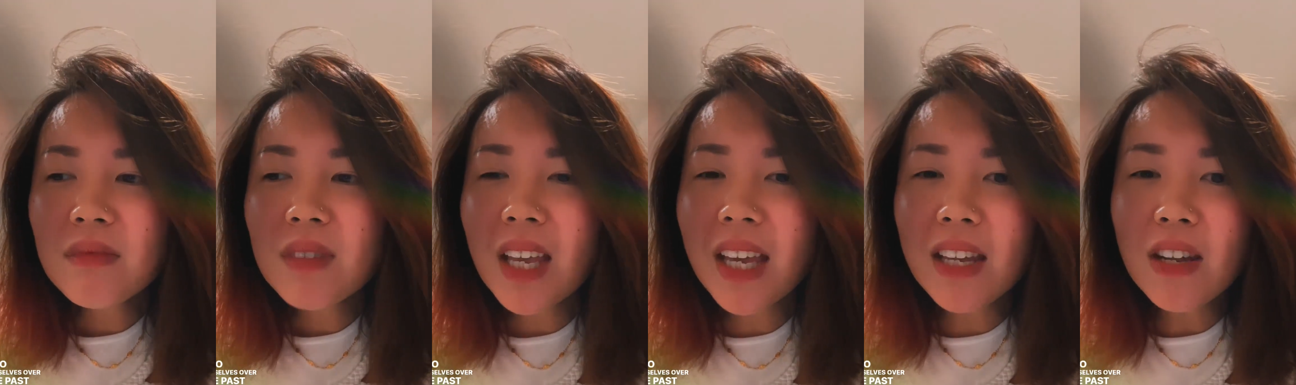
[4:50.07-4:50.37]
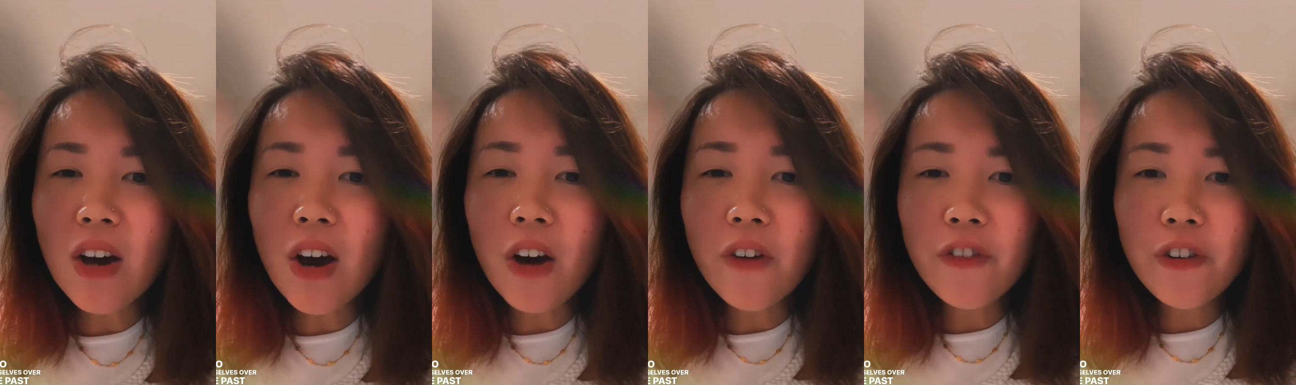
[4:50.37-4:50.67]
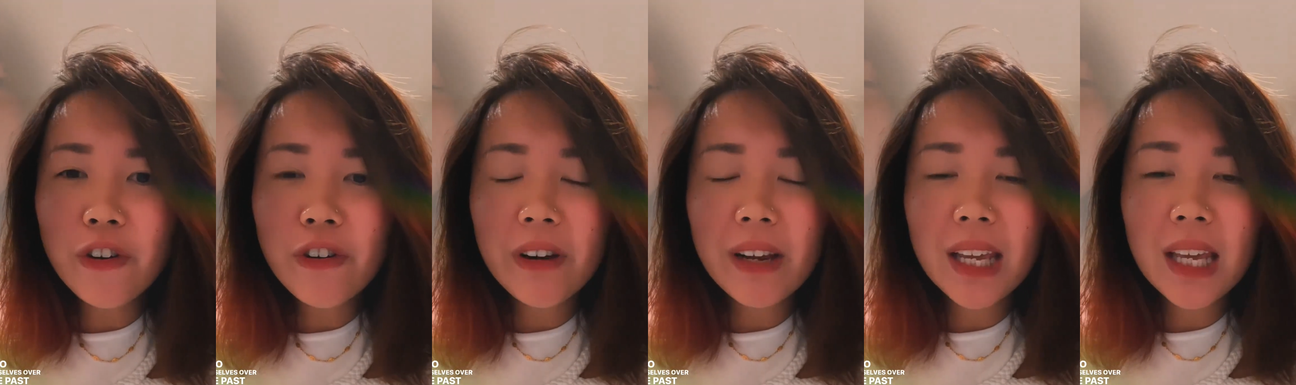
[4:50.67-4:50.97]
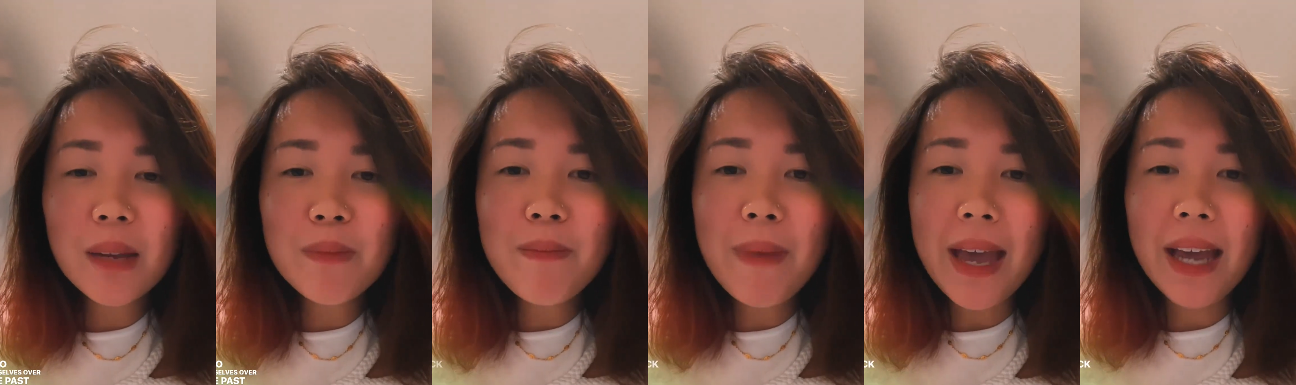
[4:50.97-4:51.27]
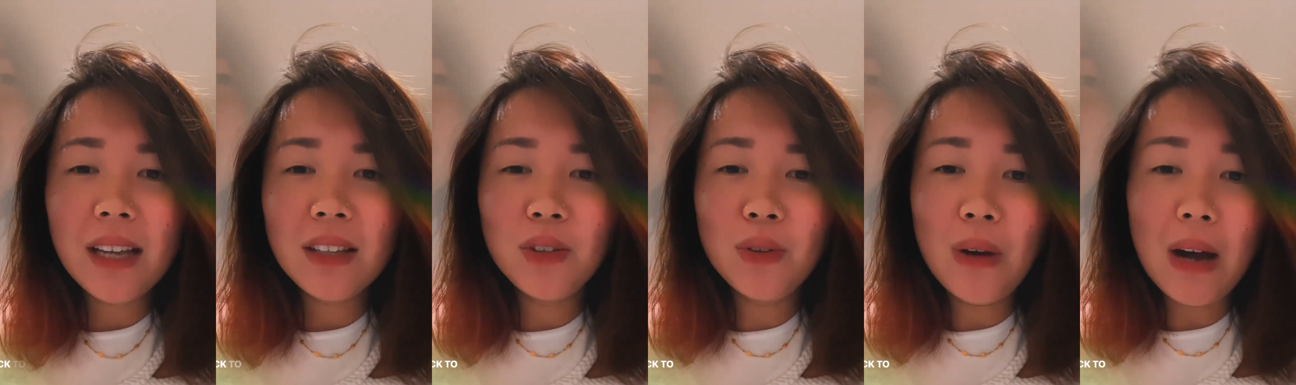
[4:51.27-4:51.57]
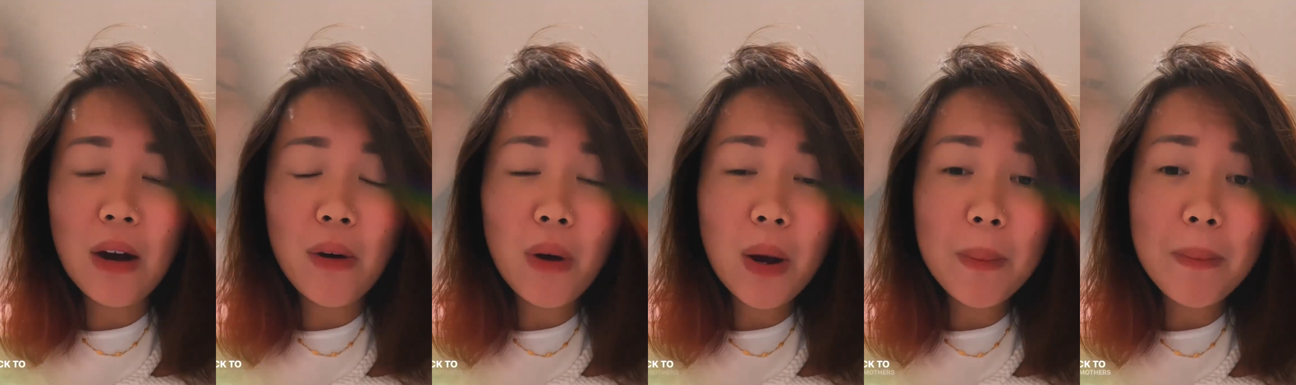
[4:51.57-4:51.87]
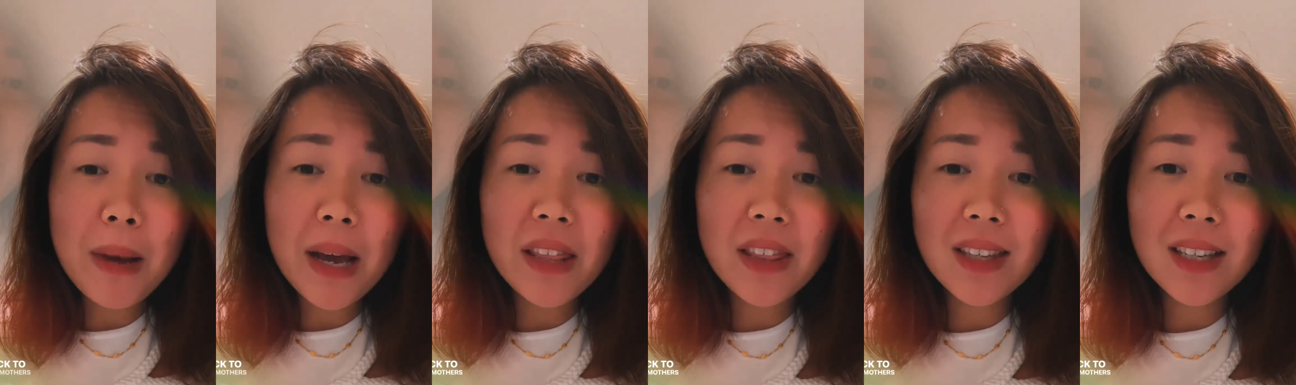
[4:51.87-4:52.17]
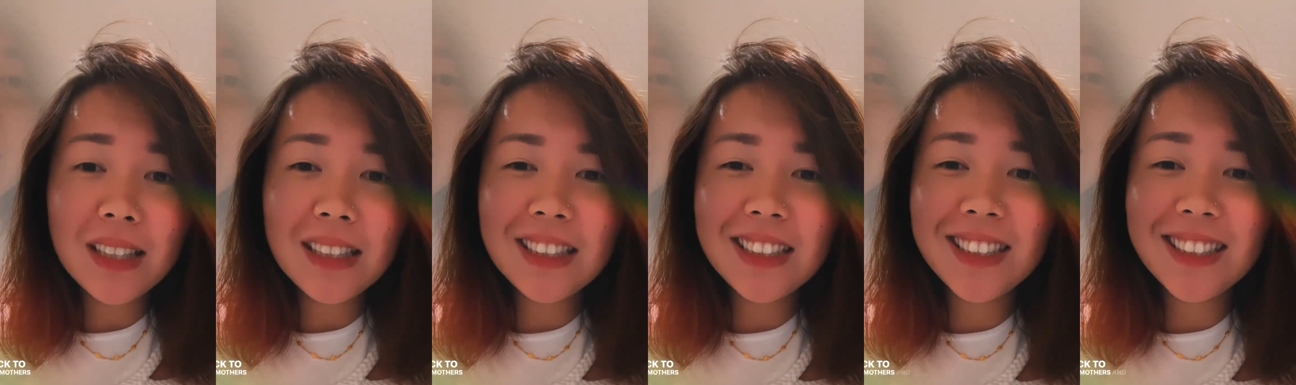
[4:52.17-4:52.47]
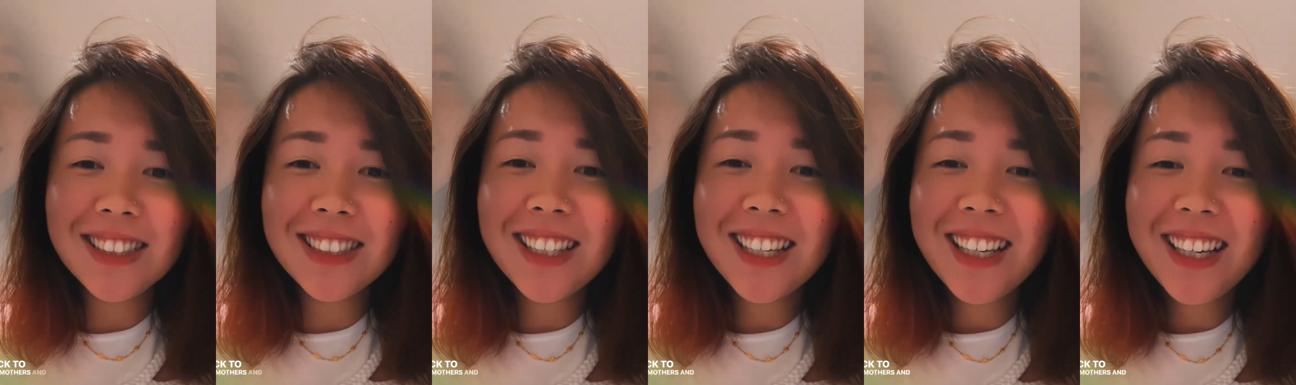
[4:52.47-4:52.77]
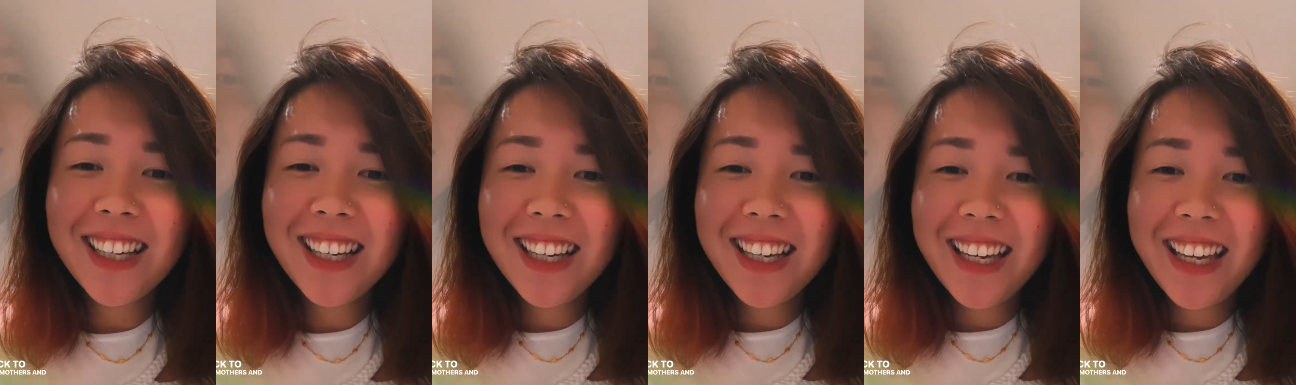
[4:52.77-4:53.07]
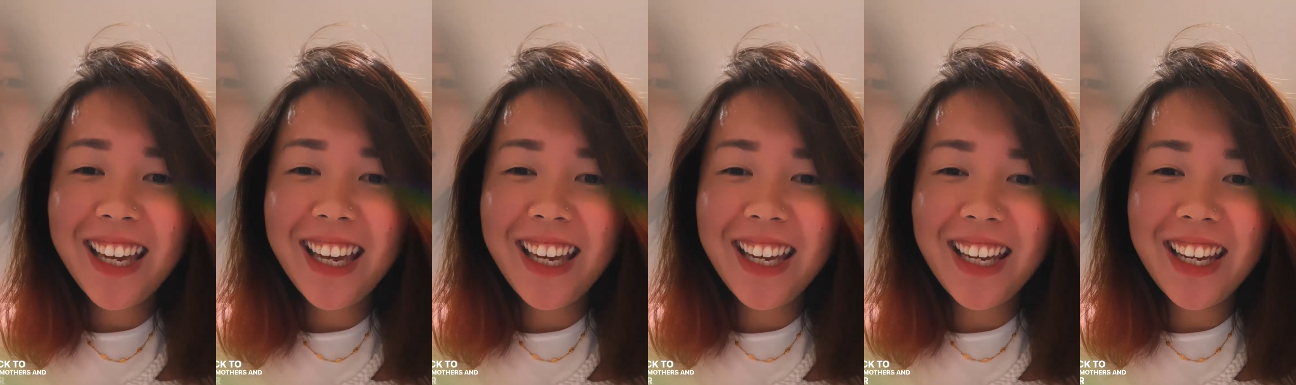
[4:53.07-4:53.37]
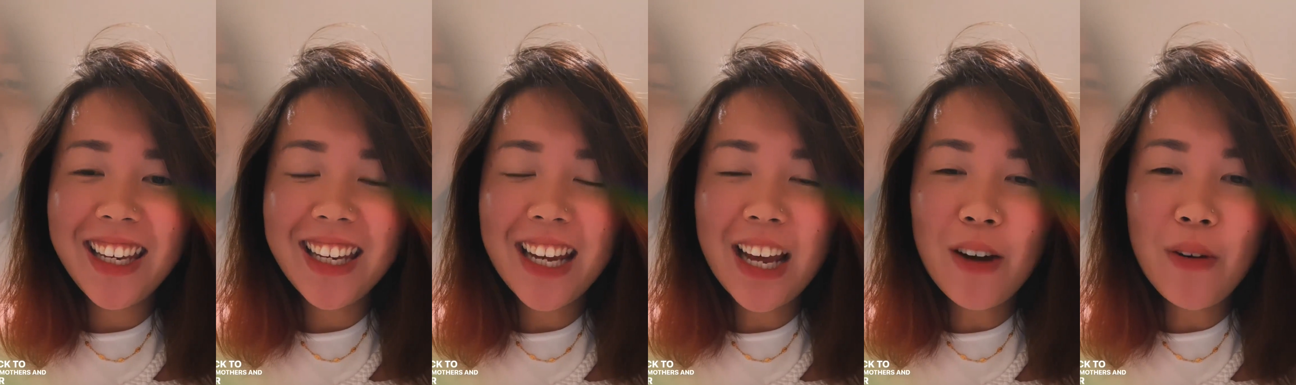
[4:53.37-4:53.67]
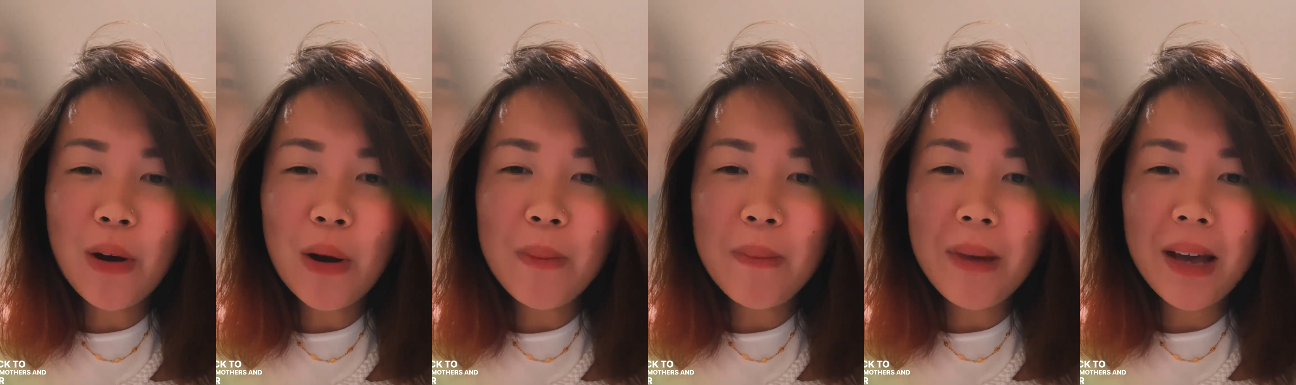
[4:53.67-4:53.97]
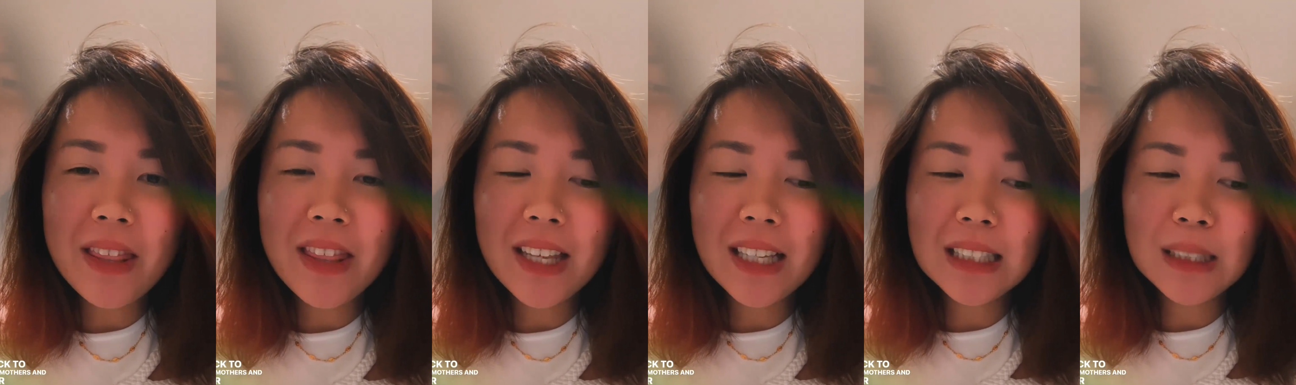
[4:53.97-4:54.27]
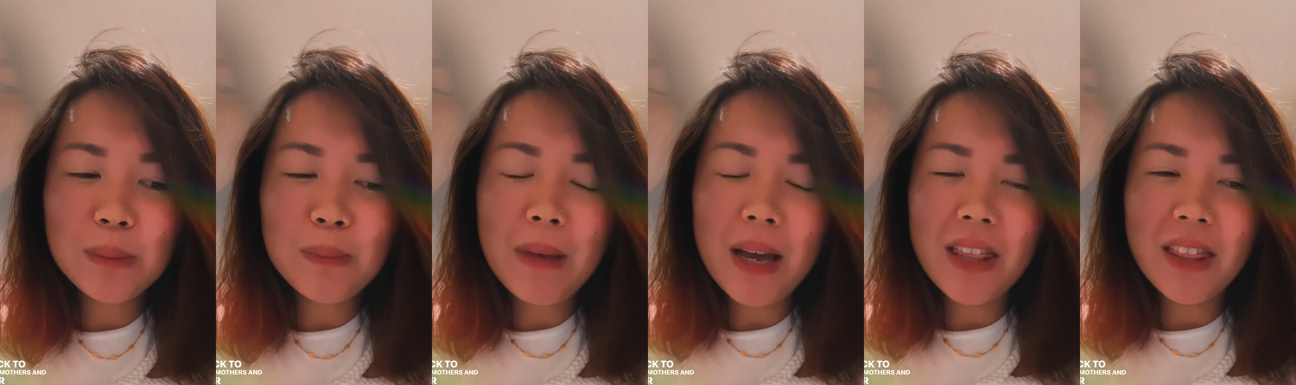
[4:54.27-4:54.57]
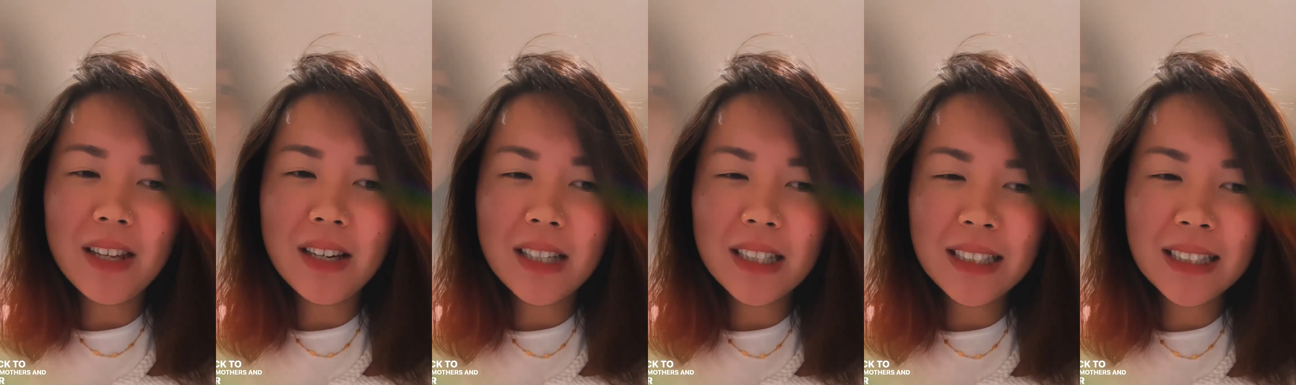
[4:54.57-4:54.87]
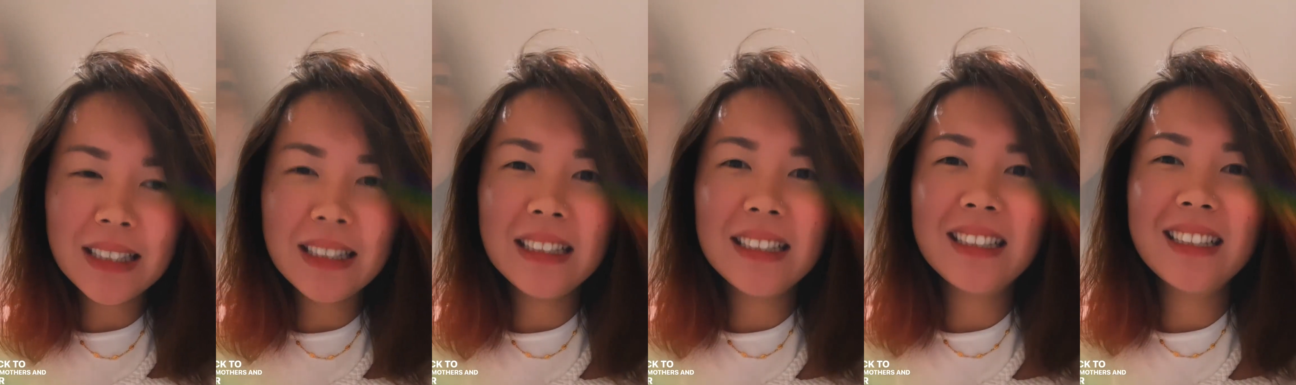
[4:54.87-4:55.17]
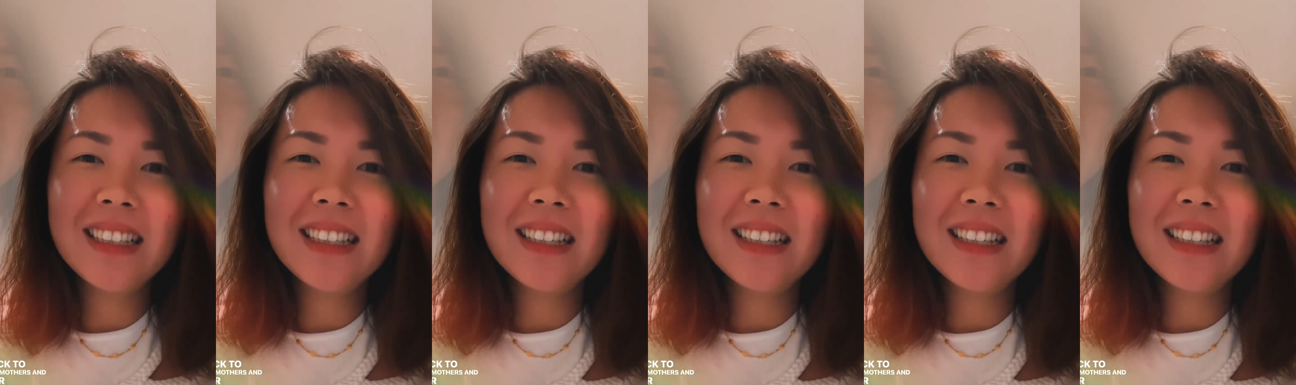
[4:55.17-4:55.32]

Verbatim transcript: and offering it back to our mothers and our mother's mothers,